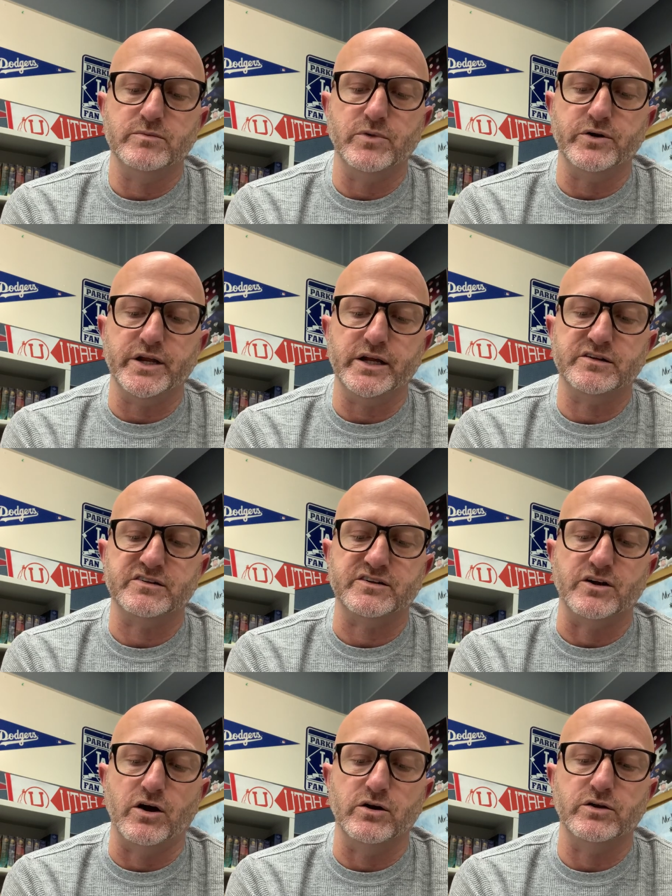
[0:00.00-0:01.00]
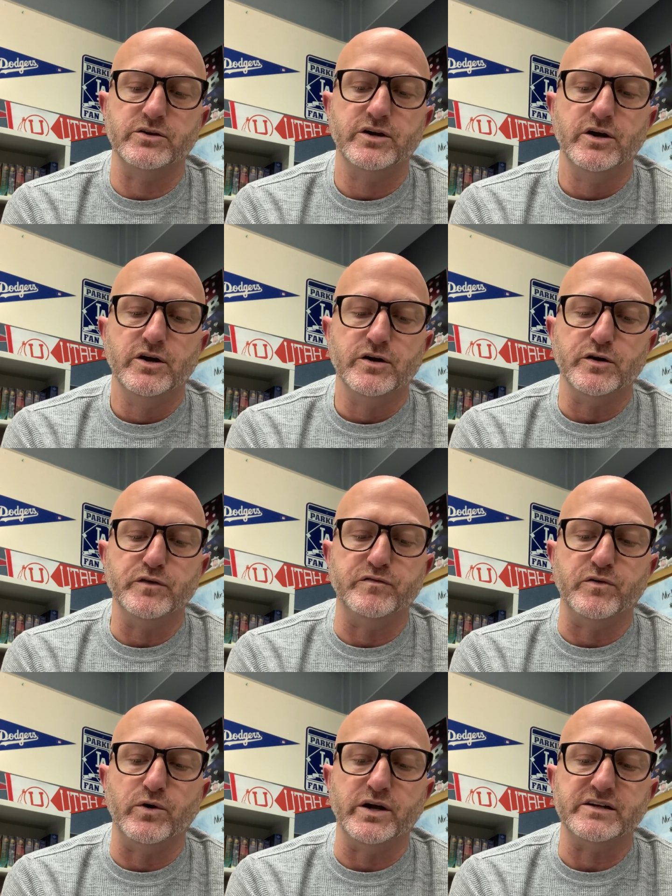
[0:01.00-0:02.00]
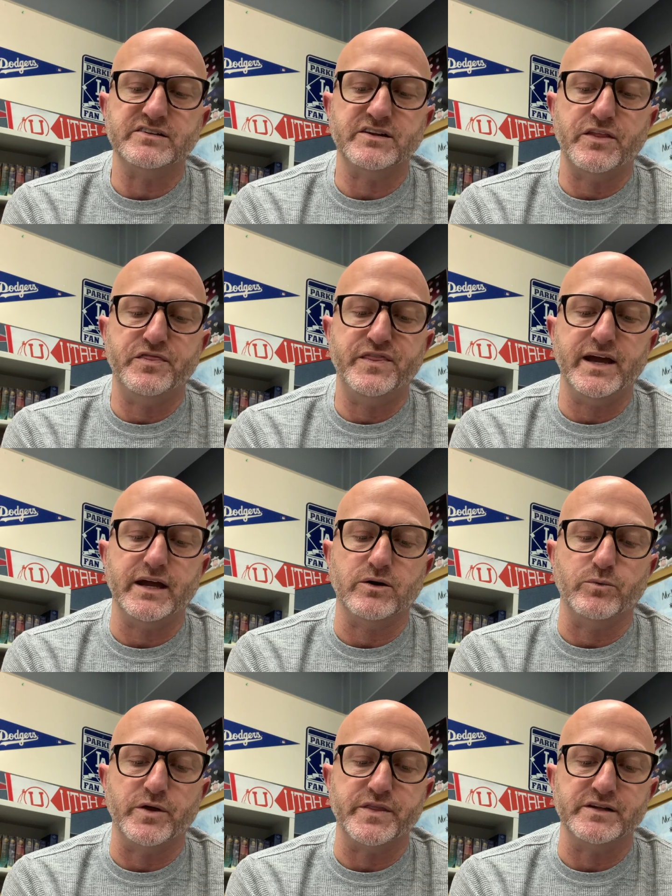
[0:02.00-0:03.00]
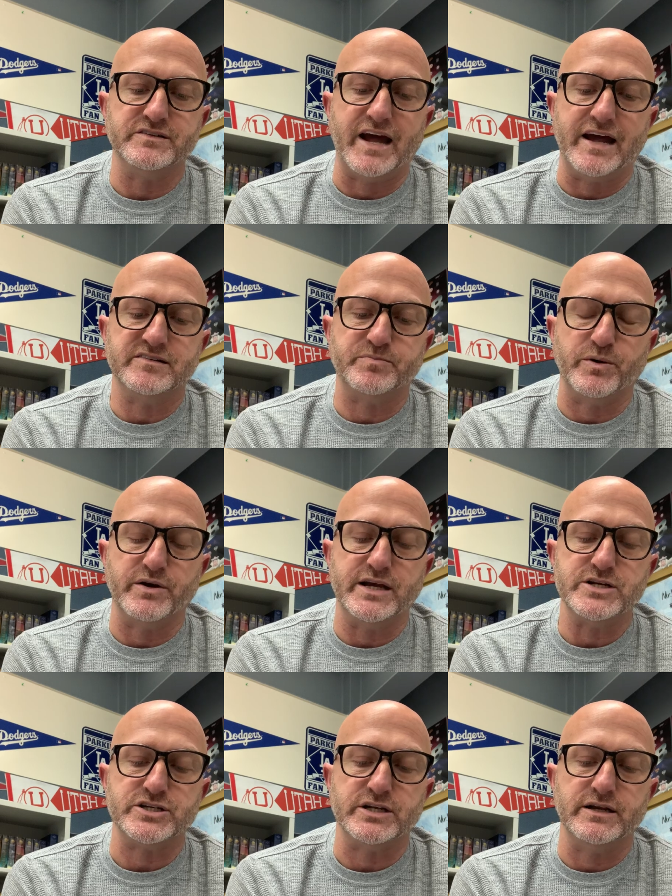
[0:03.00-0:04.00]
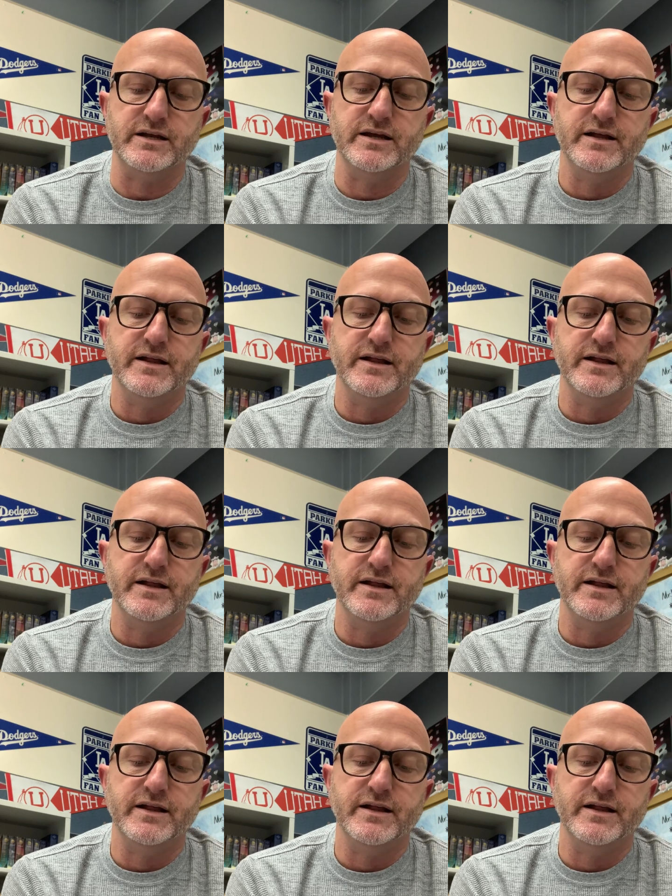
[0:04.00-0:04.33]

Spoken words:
Monique snarled, her voice thick with exasperation.